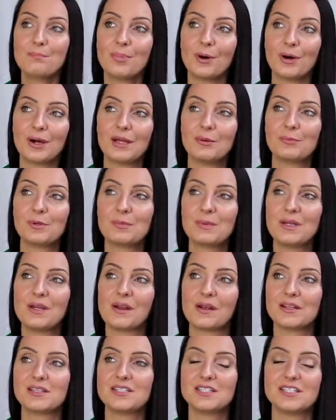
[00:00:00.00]
but it would be
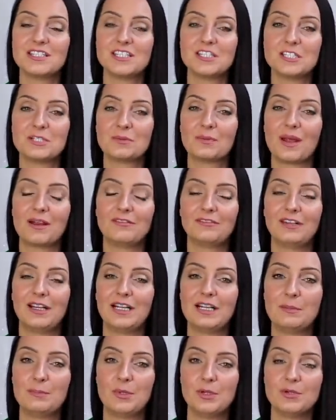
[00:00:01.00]
nice to see some like
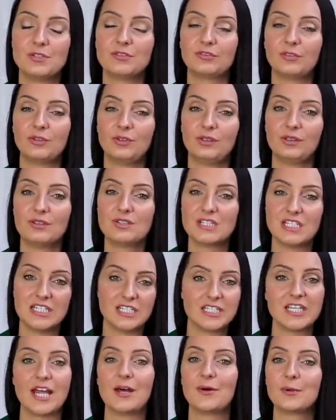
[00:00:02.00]
really beautiful
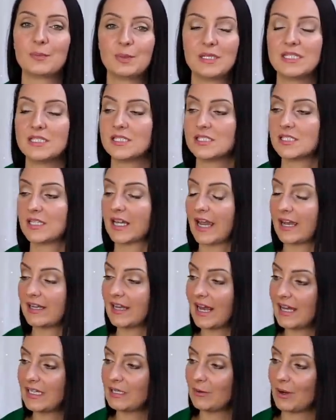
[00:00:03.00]
detailed pieces again
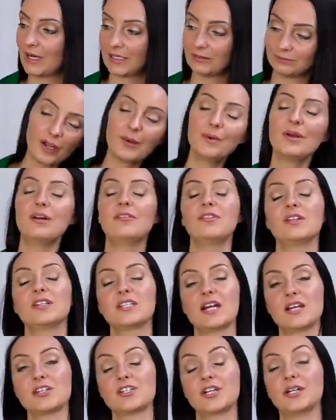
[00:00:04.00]
anyway going off on a
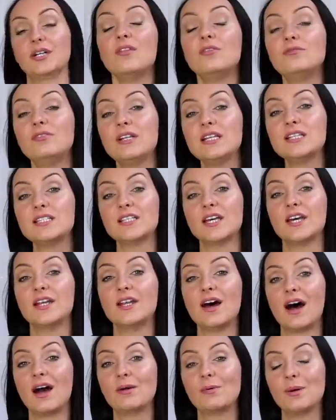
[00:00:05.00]
tangent the
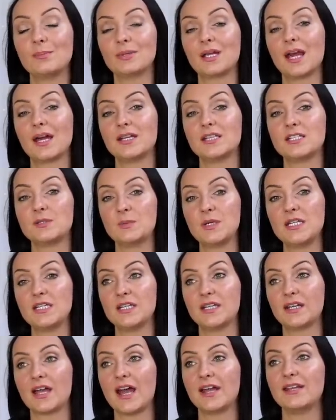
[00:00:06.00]
reason i won't be getting a
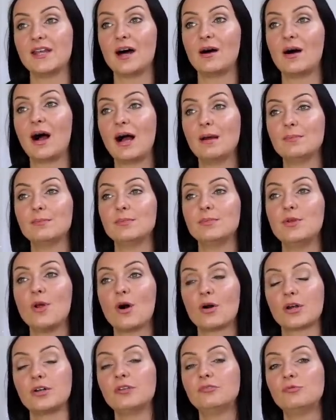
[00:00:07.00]
speedy again now i'm
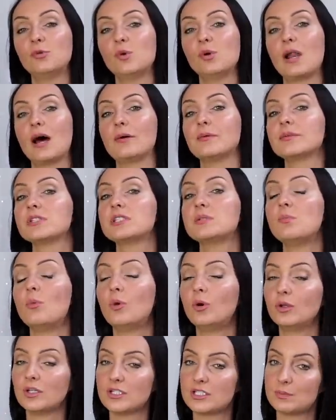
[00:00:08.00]
not going to rule out
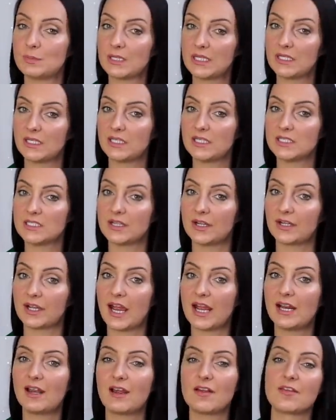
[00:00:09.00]
smaller speedies
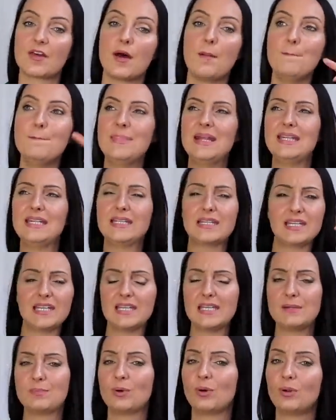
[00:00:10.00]
okay like the mini
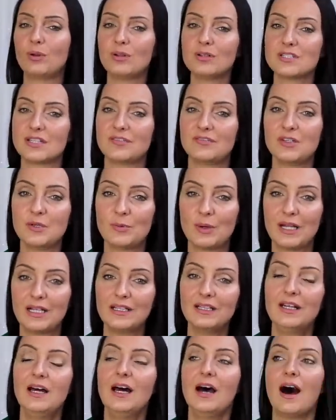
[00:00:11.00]
key pulls if you
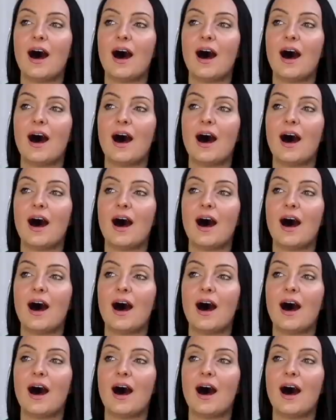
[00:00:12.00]
will